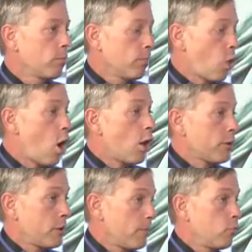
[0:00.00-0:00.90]

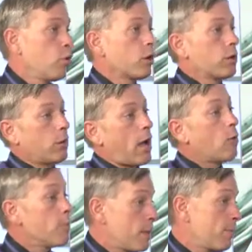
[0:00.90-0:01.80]
laws in a book and
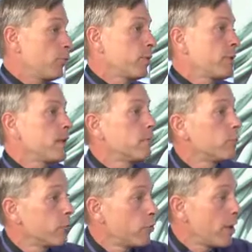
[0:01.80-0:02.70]
allowing people to be able
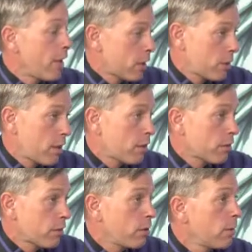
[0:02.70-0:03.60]
to
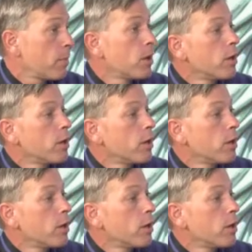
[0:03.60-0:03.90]
access them.